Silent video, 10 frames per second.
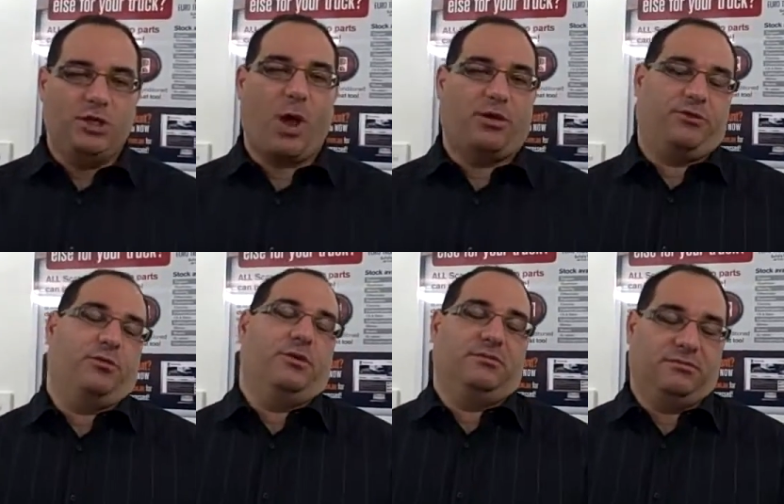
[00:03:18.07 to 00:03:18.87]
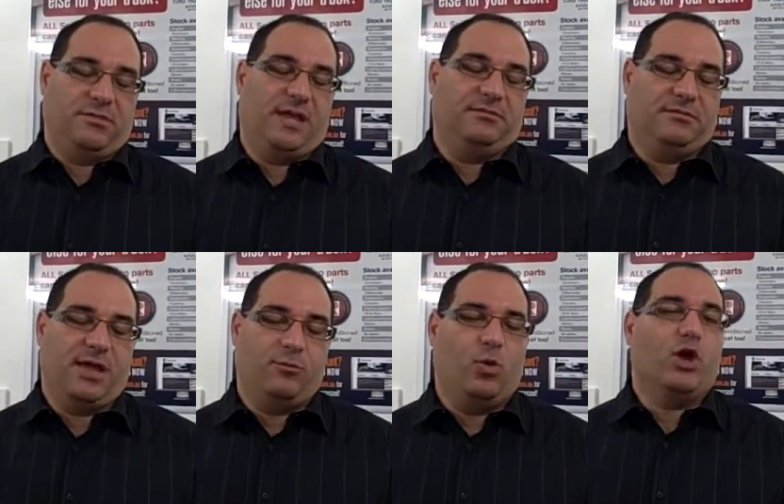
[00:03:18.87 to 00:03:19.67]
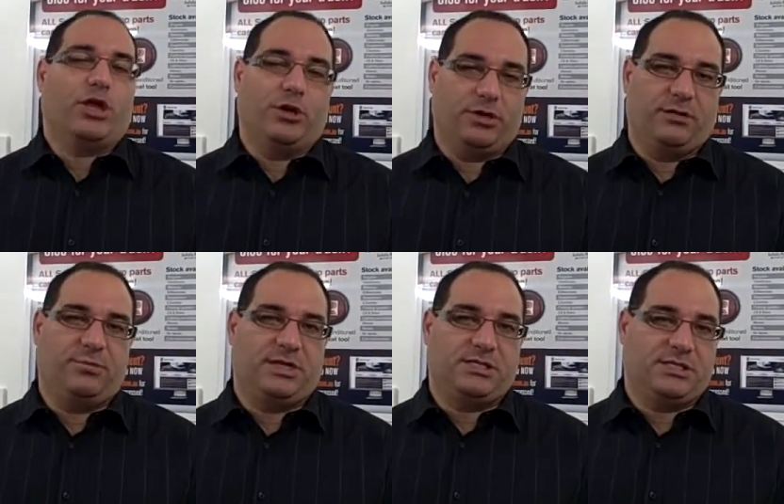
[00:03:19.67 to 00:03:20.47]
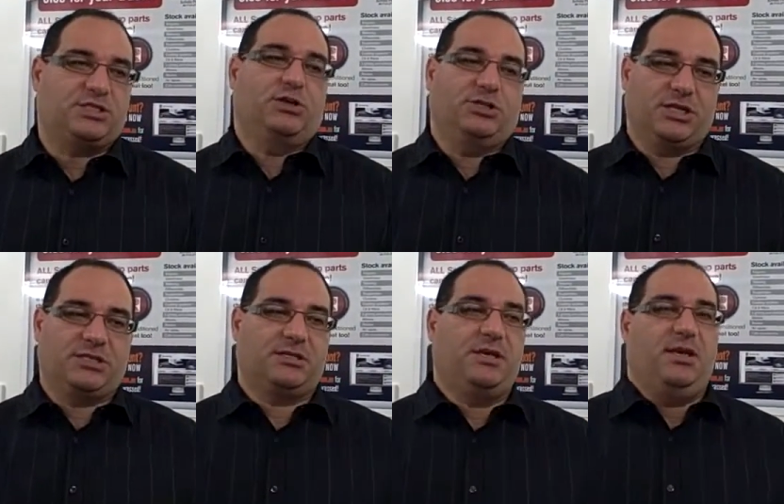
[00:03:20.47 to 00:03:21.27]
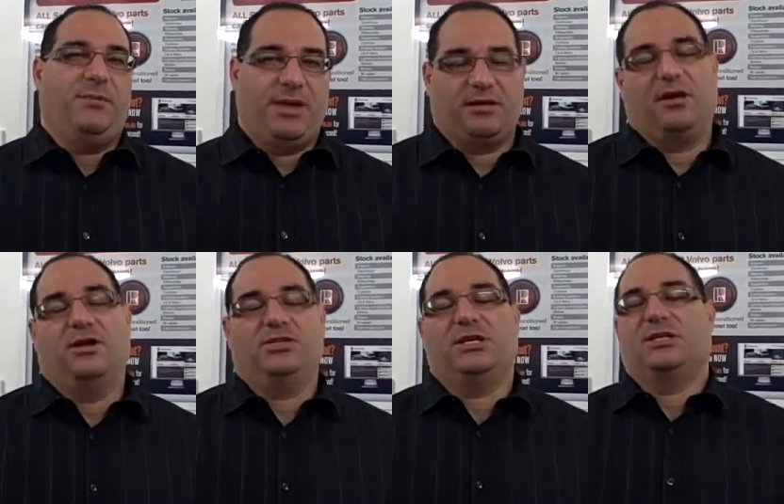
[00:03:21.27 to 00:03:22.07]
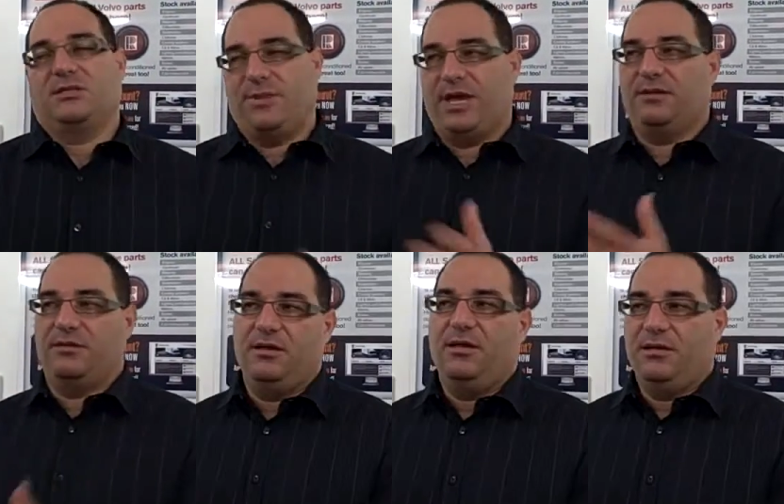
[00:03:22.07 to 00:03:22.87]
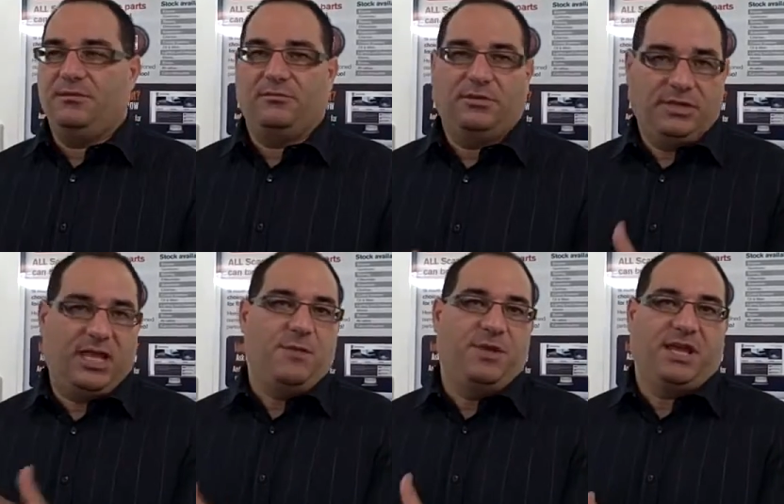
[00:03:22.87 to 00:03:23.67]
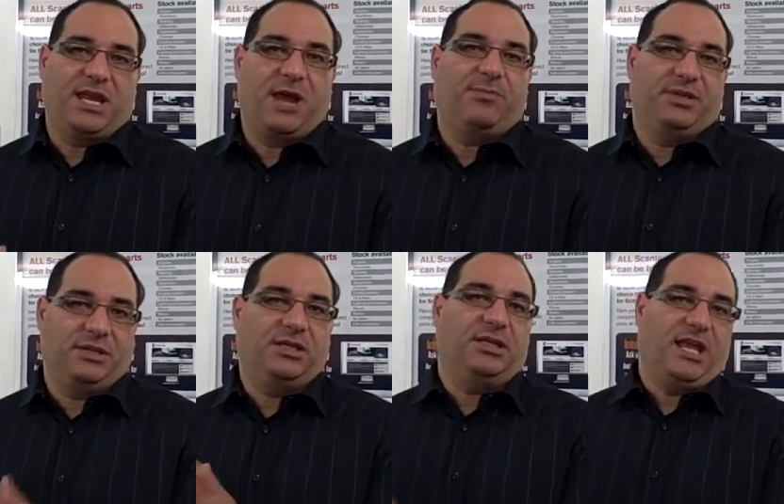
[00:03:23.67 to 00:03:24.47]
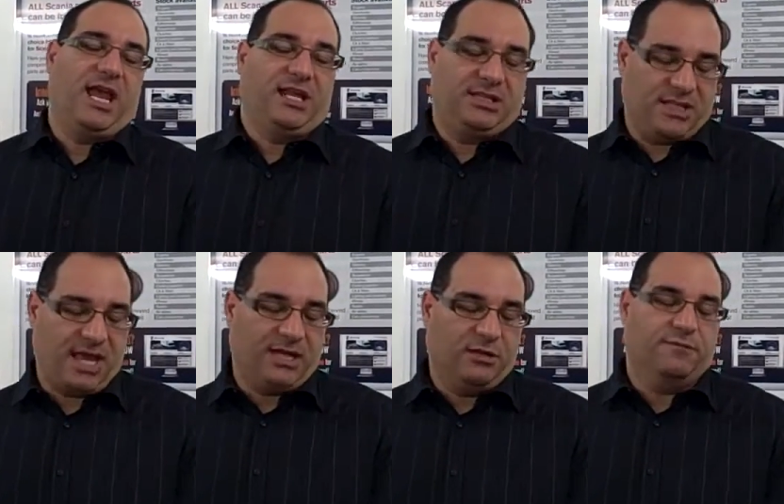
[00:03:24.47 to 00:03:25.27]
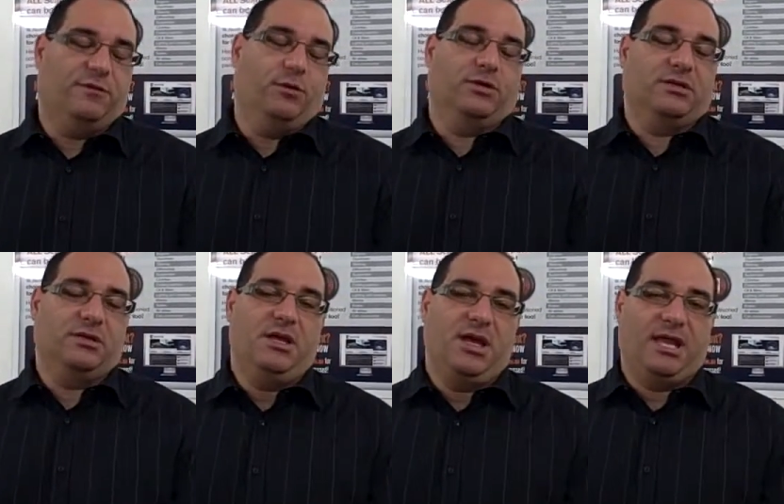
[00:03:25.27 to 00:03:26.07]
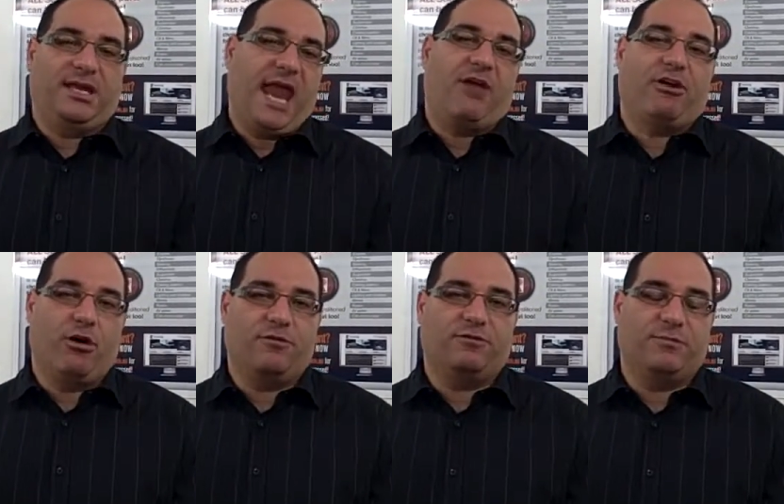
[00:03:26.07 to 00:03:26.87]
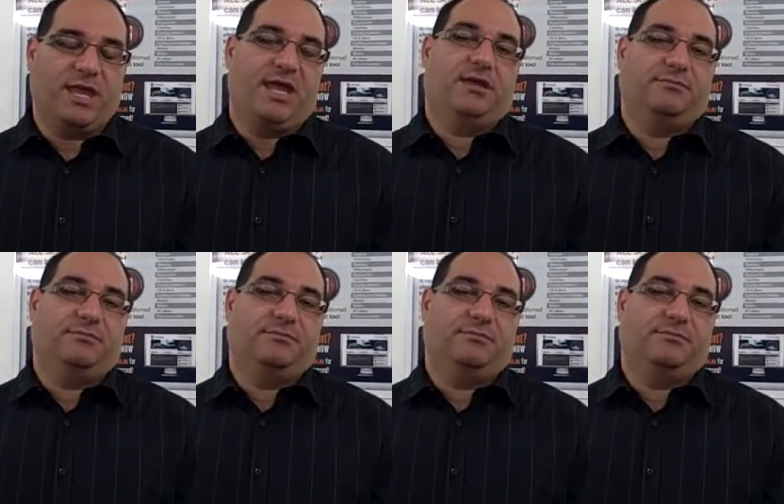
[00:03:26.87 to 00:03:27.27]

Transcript: going through it and working on it, because it's not just about coaching, it's about keeping it up and taking it forward and carrying on from there.